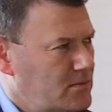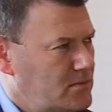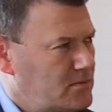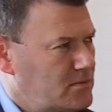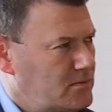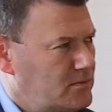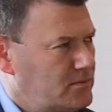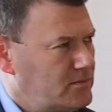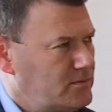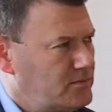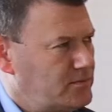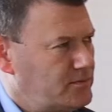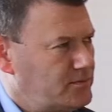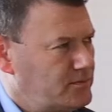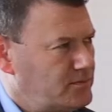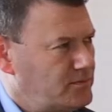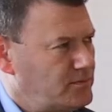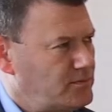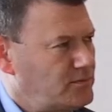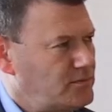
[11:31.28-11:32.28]

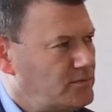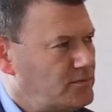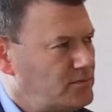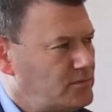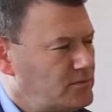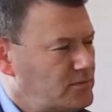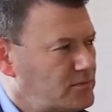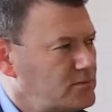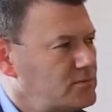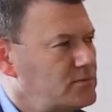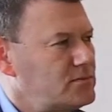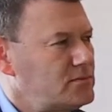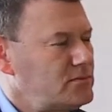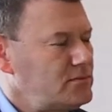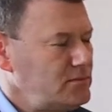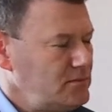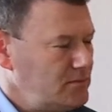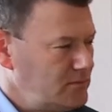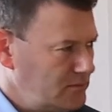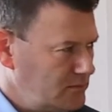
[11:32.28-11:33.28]

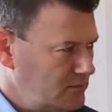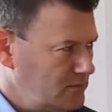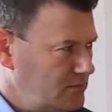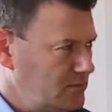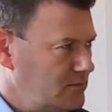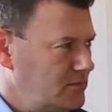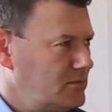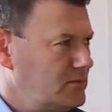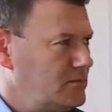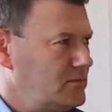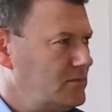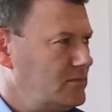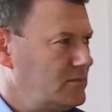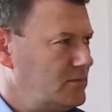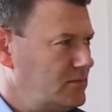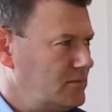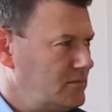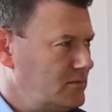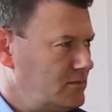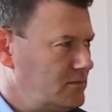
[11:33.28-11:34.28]

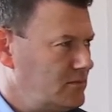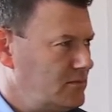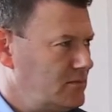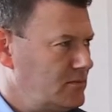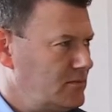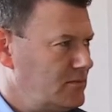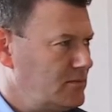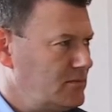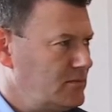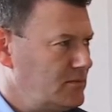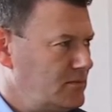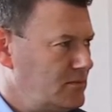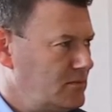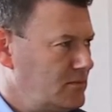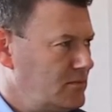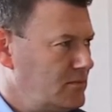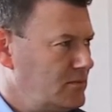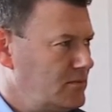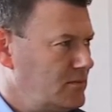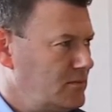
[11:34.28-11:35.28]

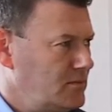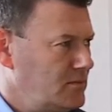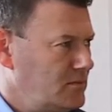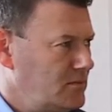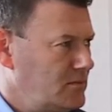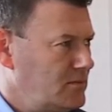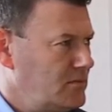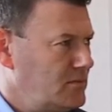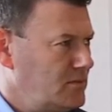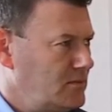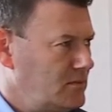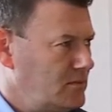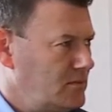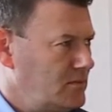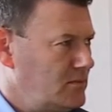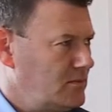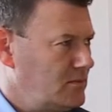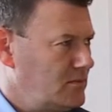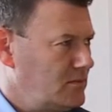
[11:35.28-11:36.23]
This person isn't speaking.